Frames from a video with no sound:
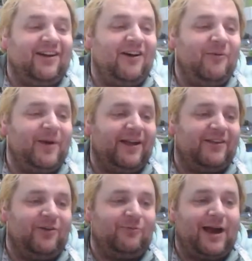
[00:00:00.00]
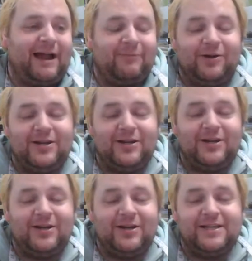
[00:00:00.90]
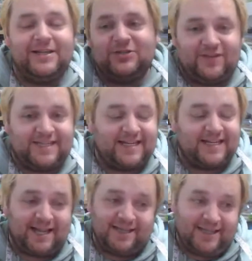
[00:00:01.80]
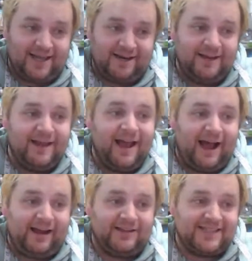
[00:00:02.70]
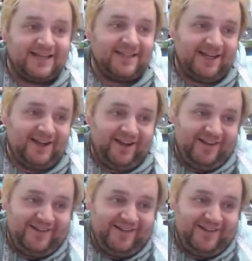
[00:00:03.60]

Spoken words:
Oh my god! Right, I'm gonna take a picture of the steak salad then, and I'll send it you